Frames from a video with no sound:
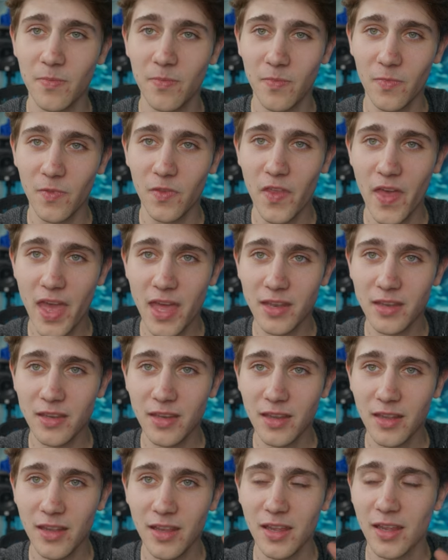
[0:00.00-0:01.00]
Then
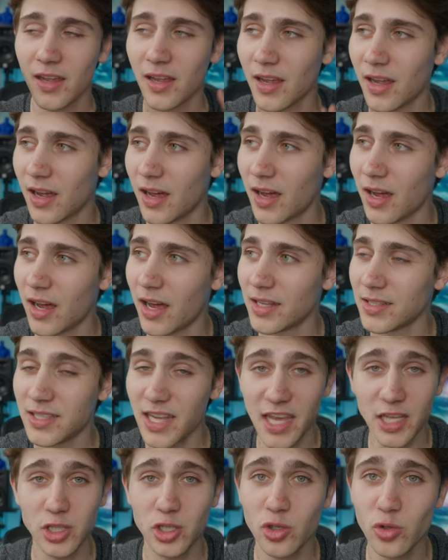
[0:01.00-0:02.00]
uh,
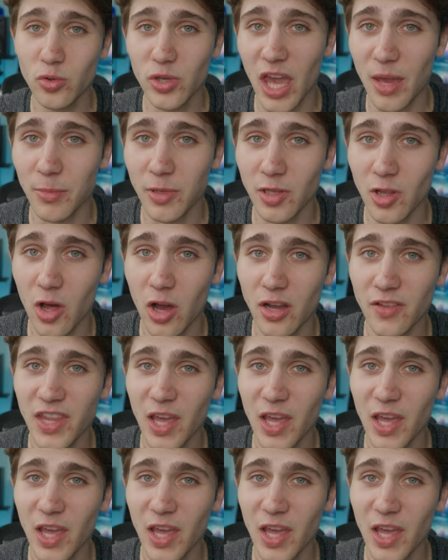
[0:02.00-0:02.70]
day two came along.